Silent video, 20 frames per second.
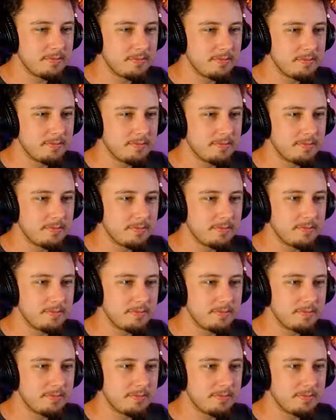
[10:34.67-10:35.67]

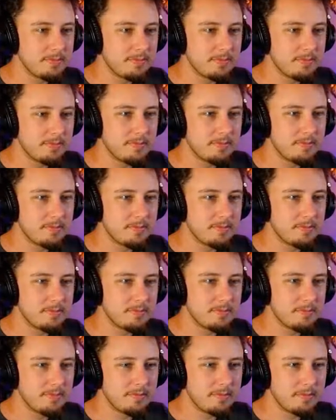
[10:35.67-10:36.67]

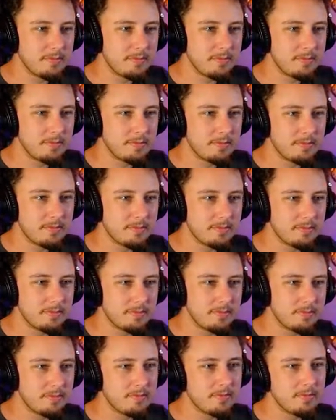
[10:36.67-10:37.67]

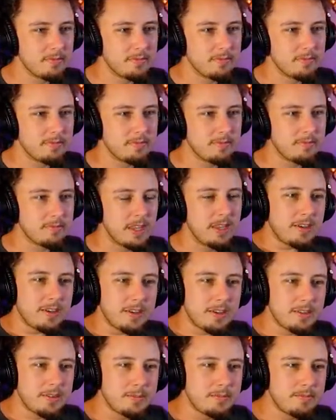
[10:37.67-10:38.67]

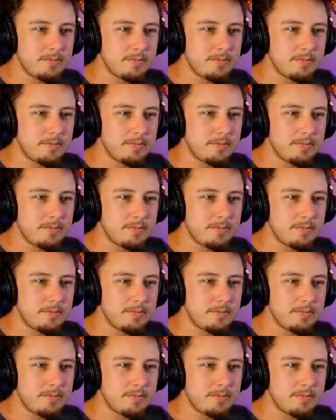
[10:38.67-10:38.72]
Nothing is said.